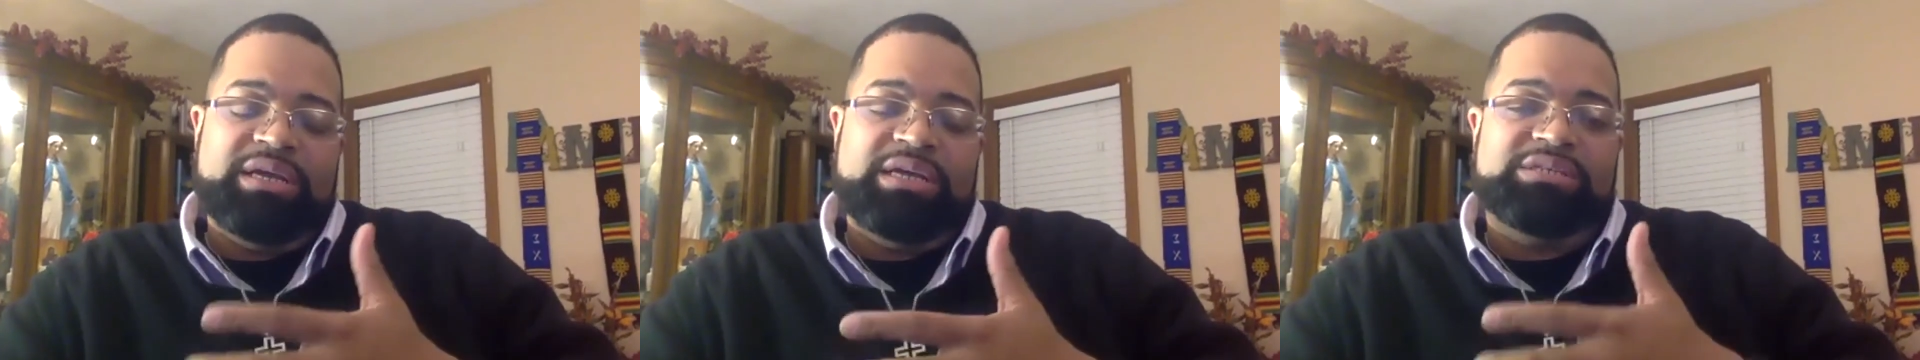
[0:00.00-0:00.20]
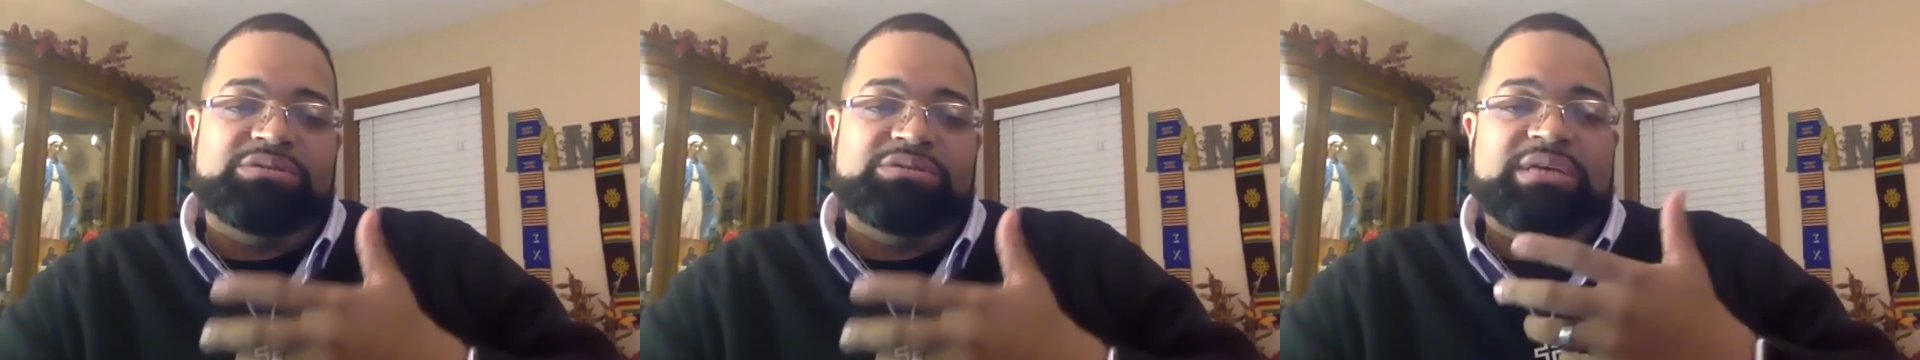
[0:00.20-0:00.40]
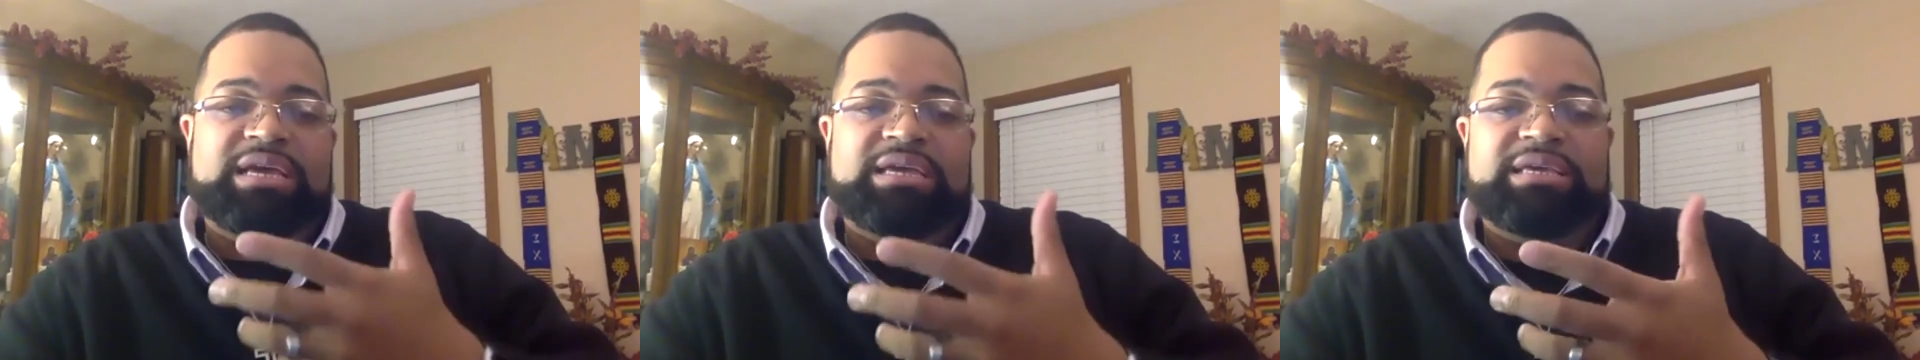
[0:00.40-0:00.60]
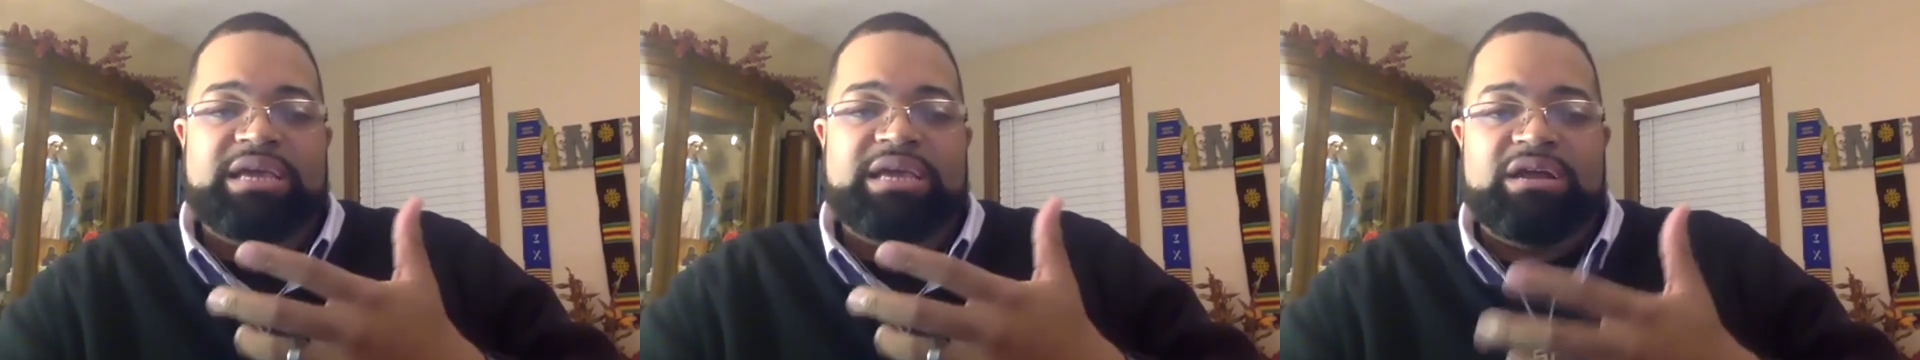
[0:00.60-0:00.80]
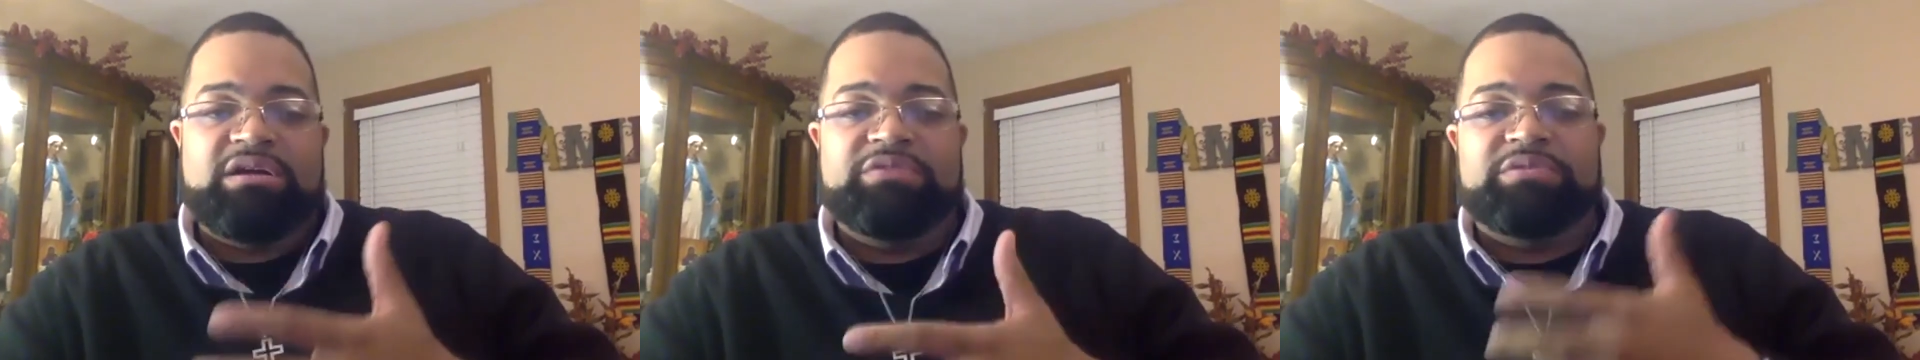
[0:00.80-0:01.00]
is to take
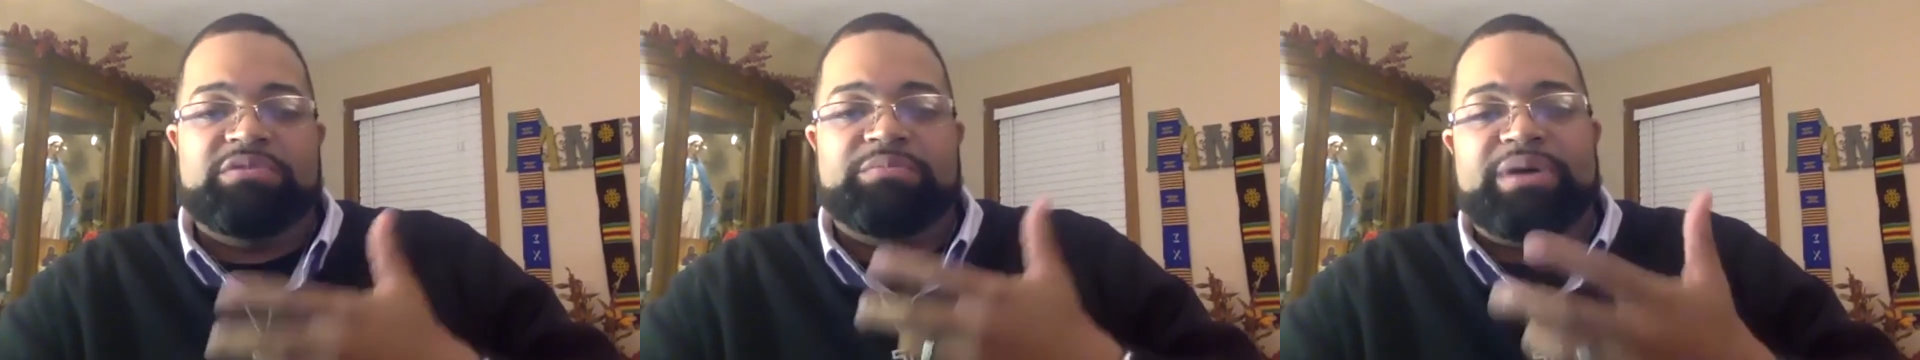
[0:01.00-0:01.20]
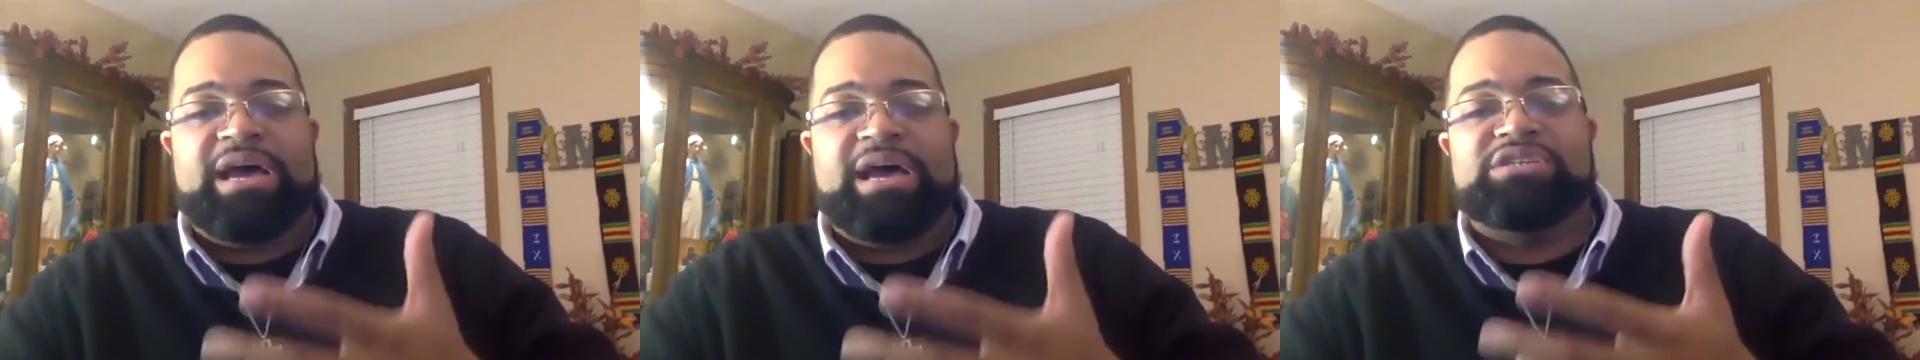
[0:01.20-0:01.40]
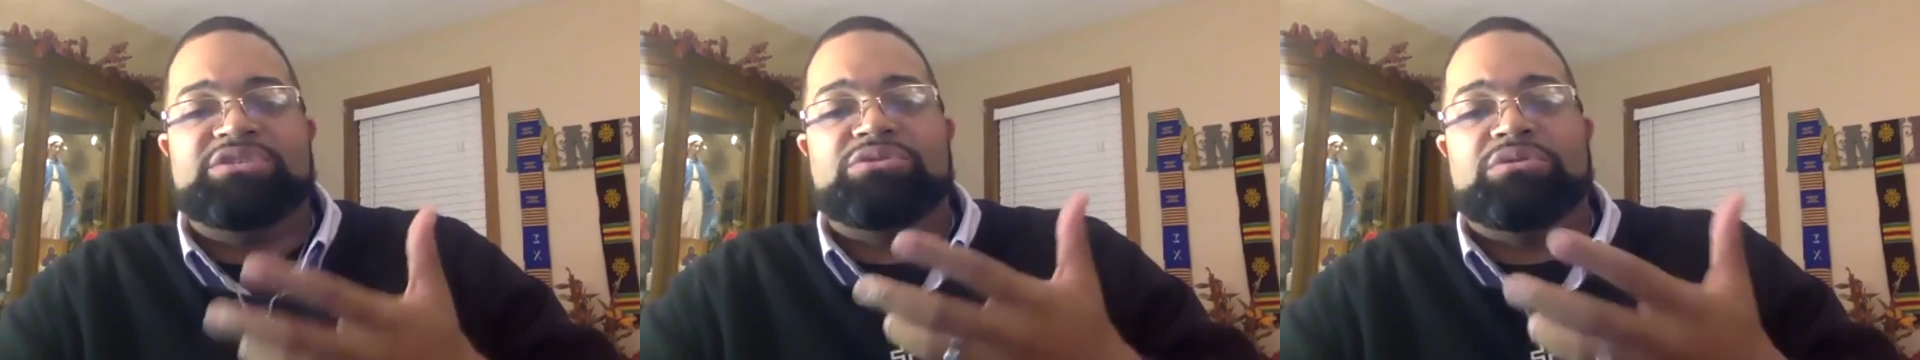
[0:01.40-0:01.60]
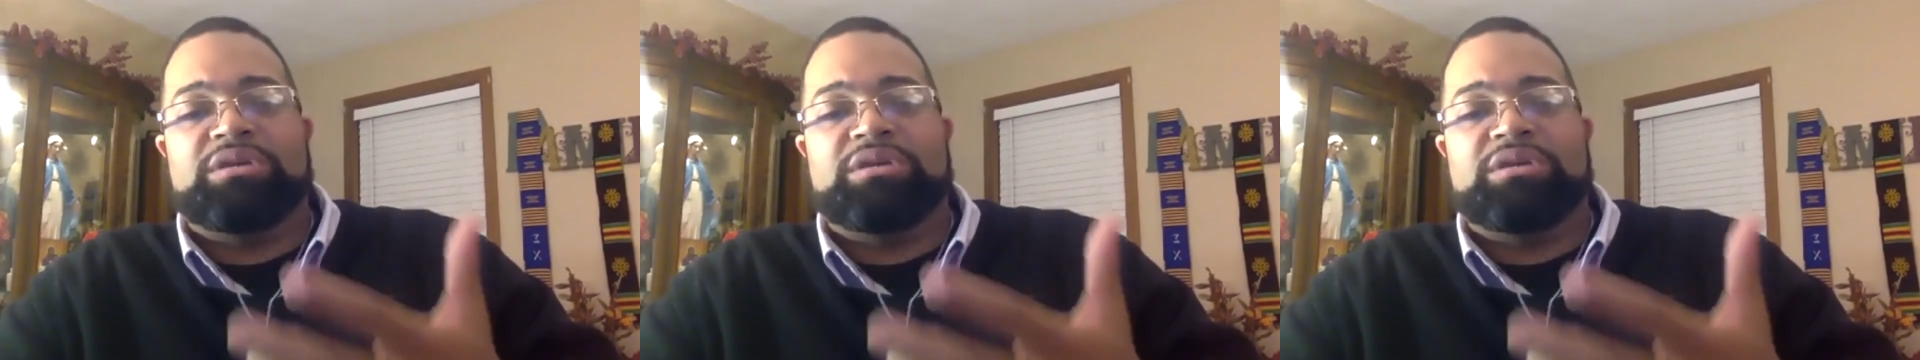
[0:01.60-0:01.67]
care of the pastoral